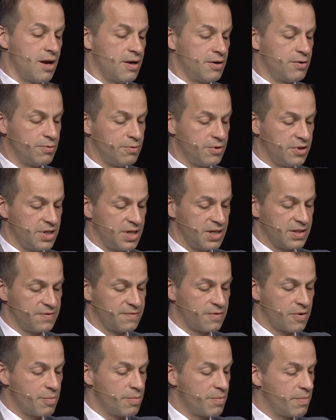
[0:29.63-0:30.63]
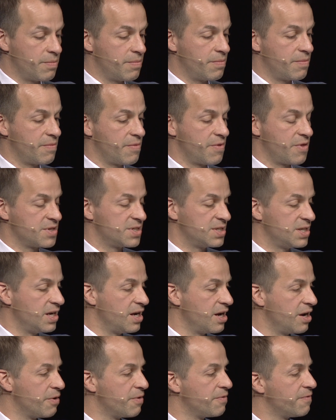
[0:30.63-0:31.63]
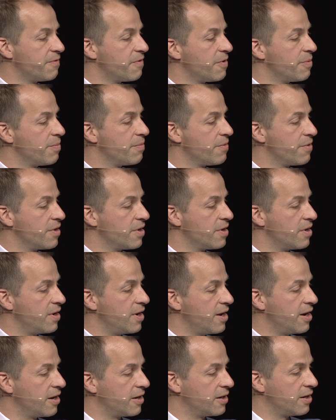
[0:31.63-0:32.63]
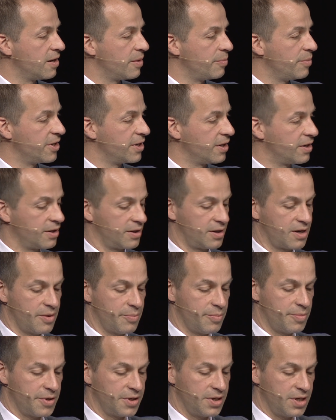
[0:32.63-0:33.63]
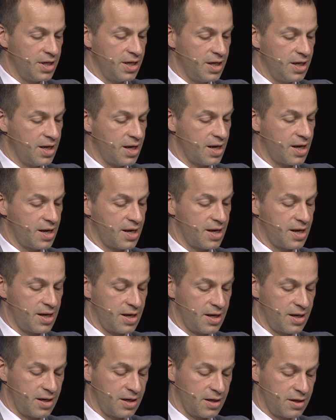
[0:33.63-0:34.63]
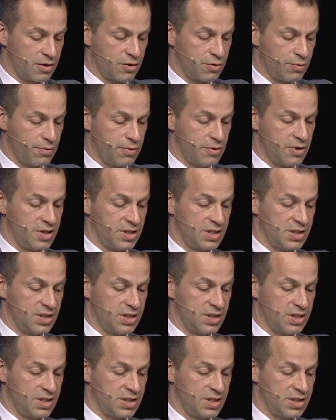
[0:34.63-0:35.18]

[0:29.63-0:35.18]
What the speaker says: Thor is from the CEO from the Laerdal Medical Company, and Thor